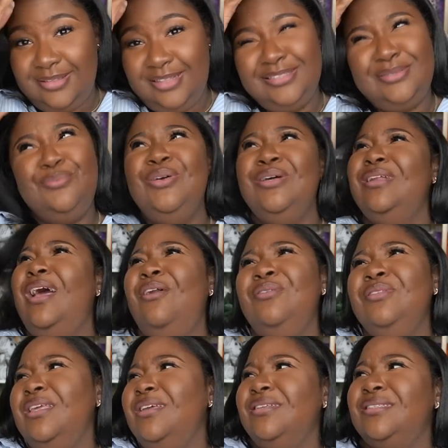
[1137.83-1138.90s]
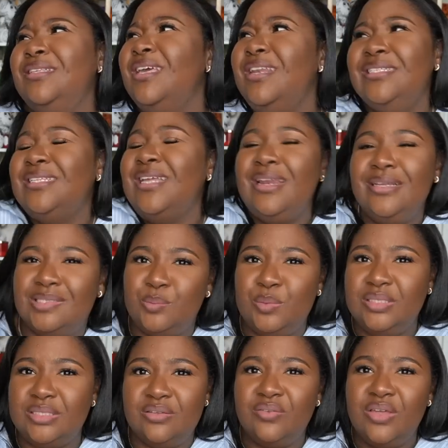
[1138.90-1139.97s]
It's what I don't think it's not
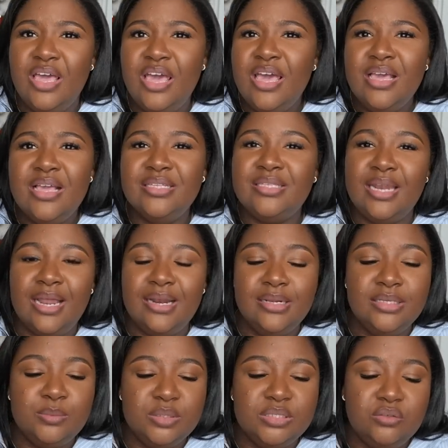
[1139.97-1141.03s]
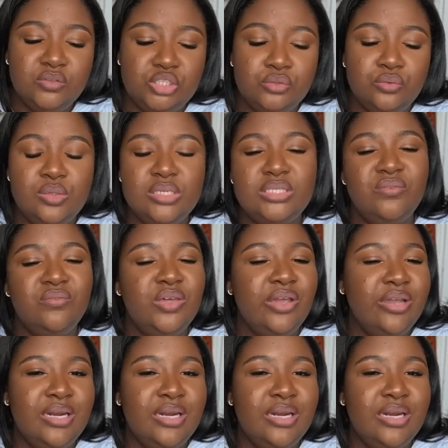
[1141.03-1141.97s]
expensive. It's not an expensive shoe, and it's a very